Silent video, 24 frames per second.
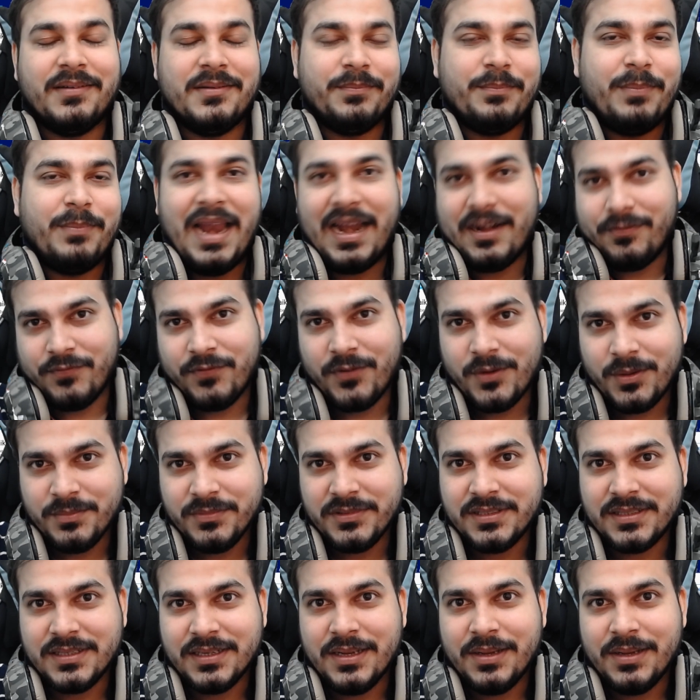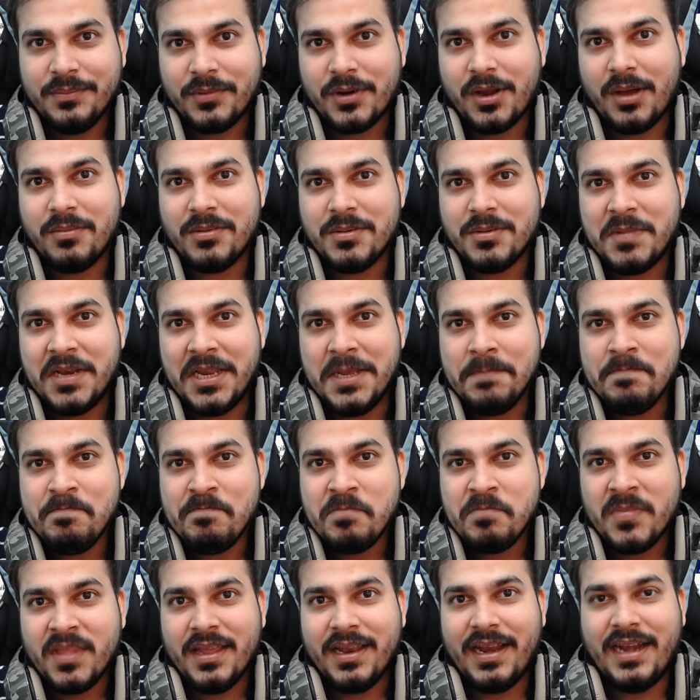platforms probably,
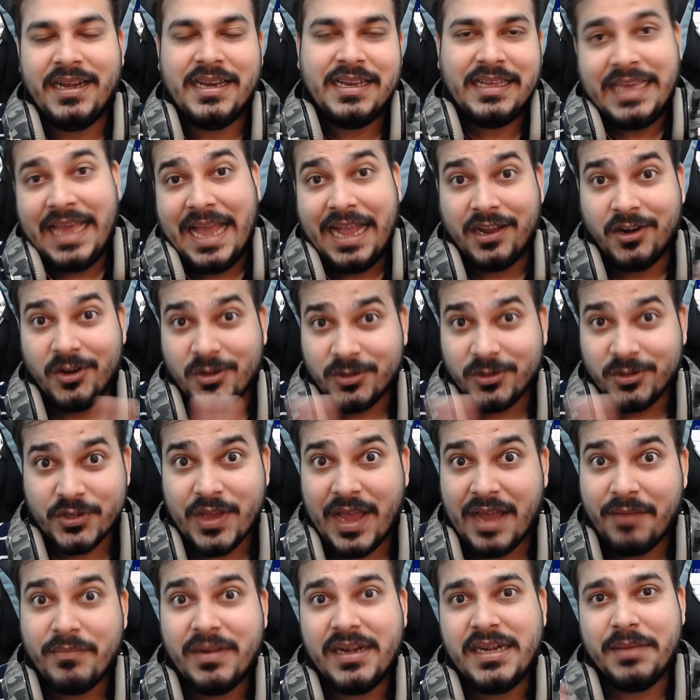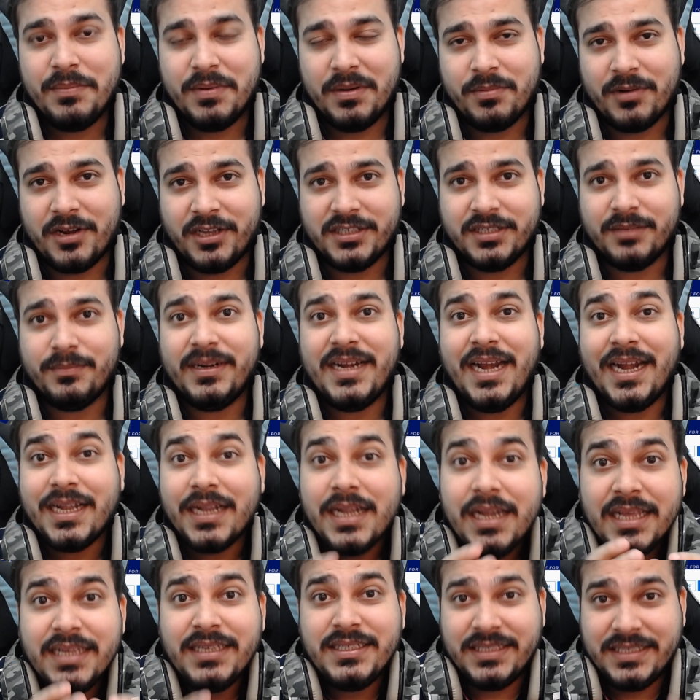right? In Kaggle also you have multiple projects, but at
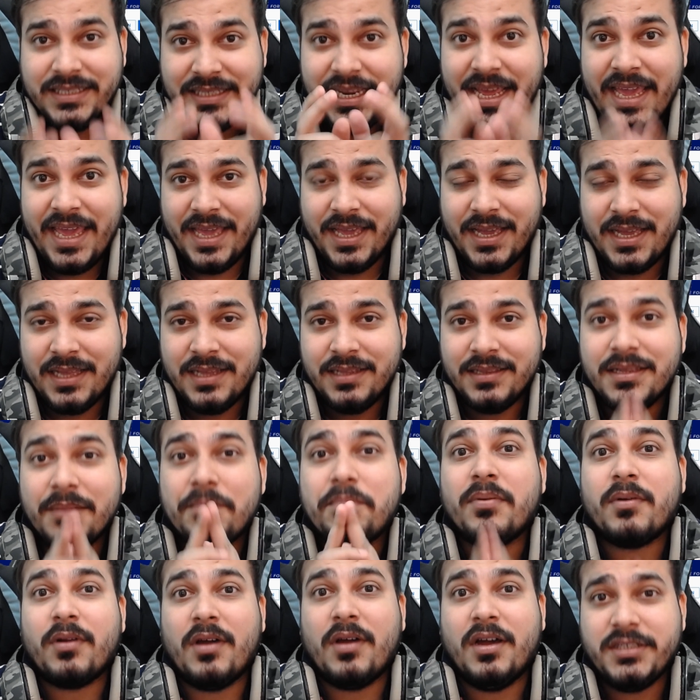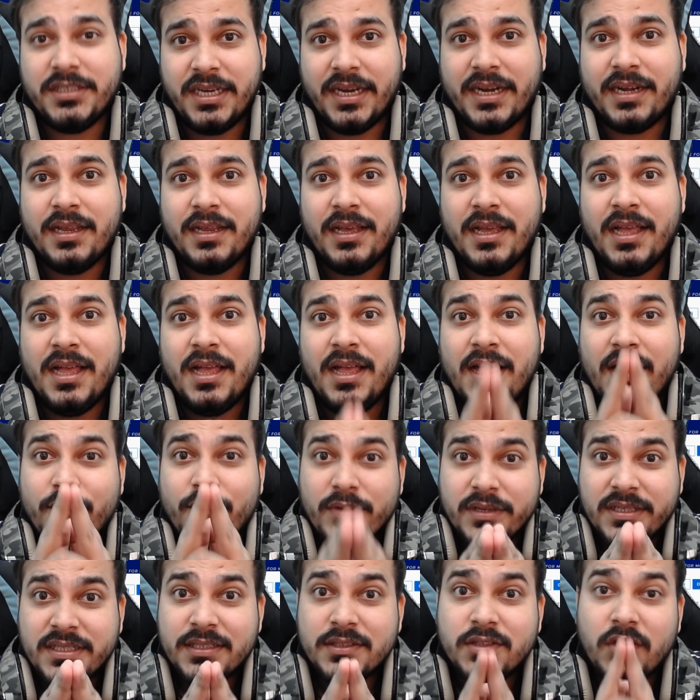least take the project
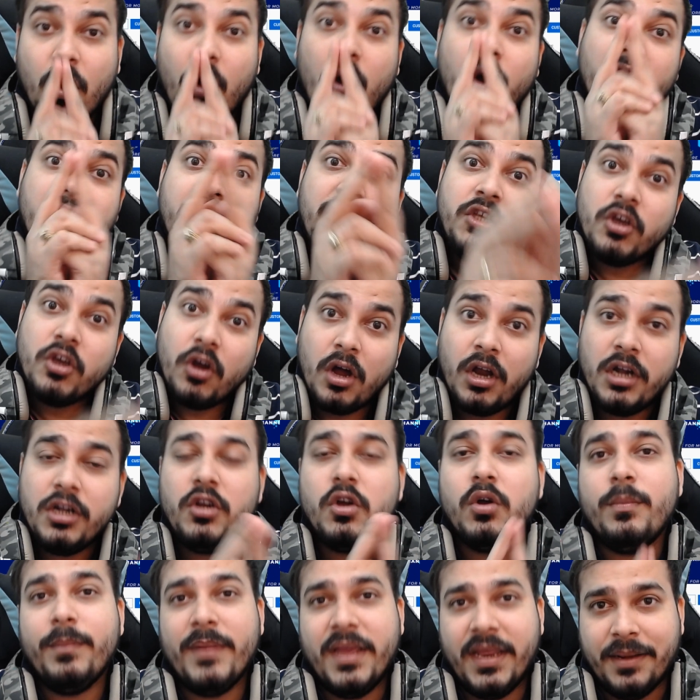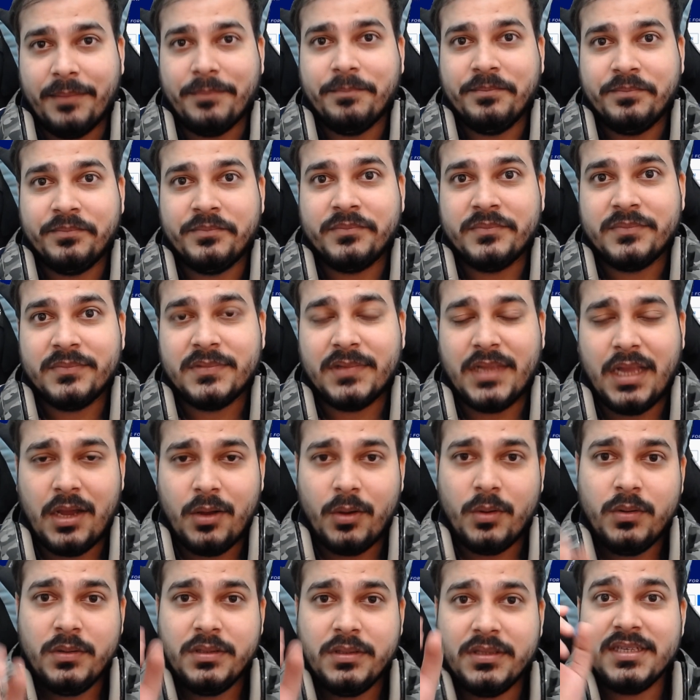which is on your domain.
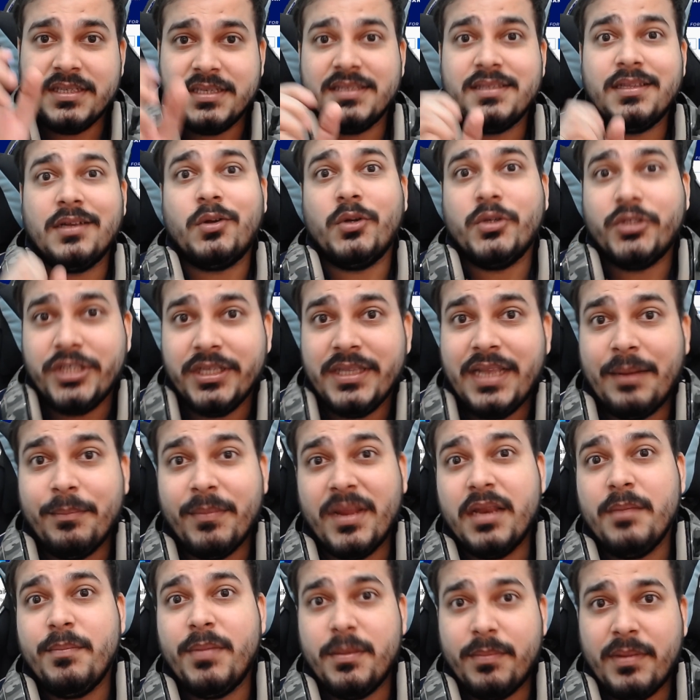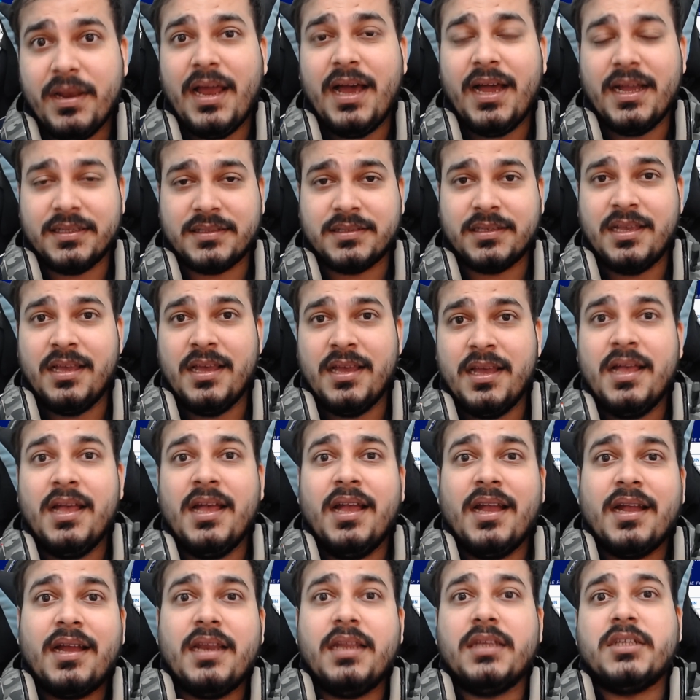Now, this is the question that many people ask.
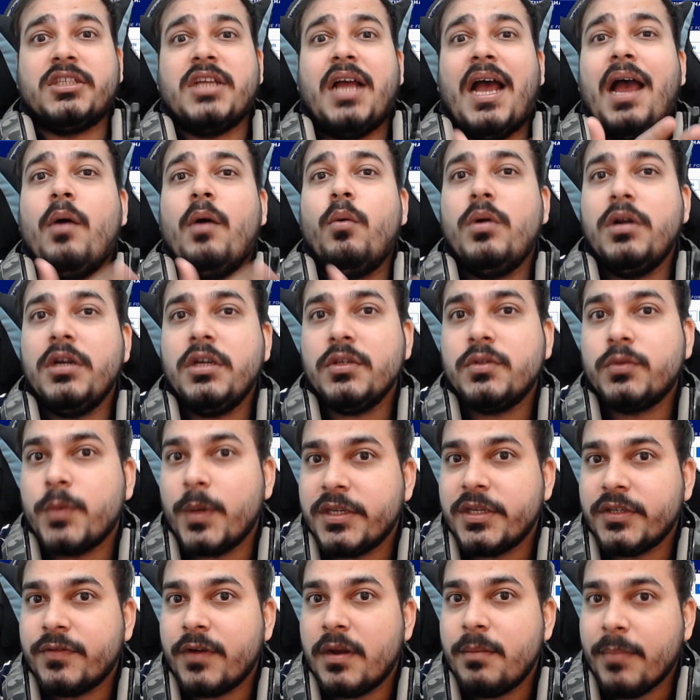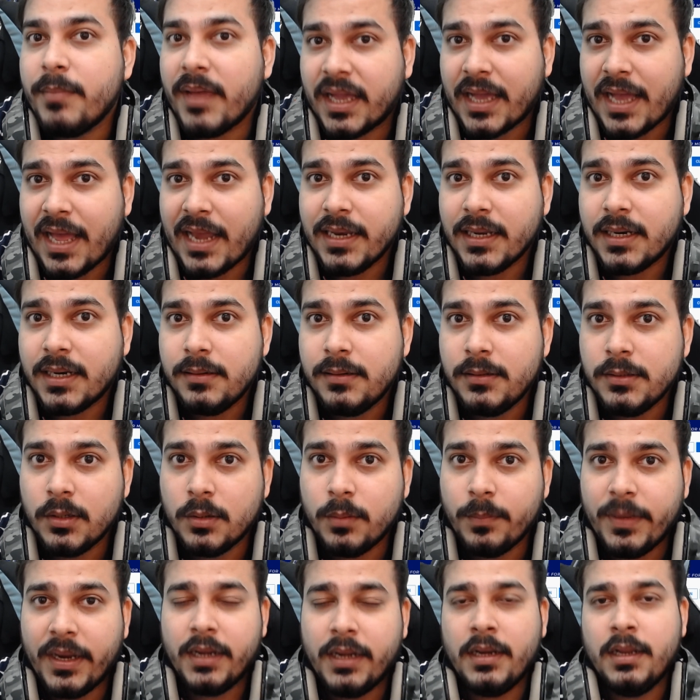Krish, I want to switch from mechanical
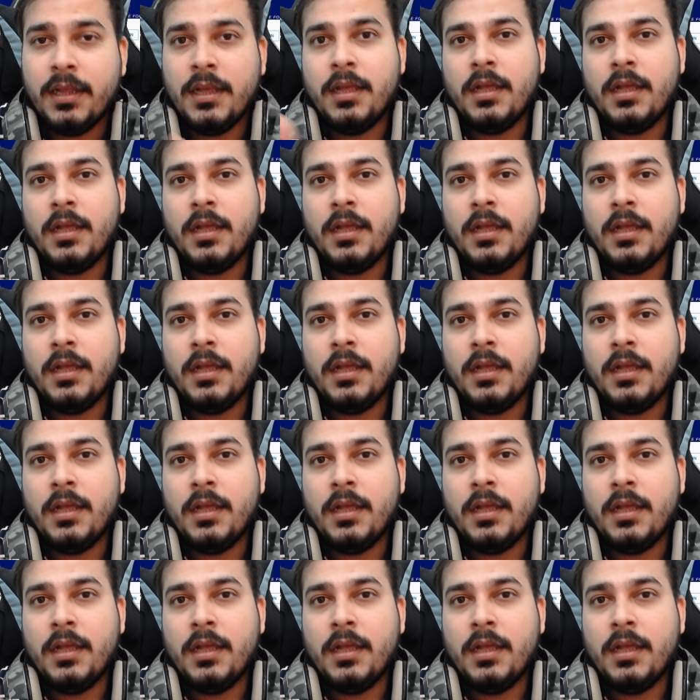domain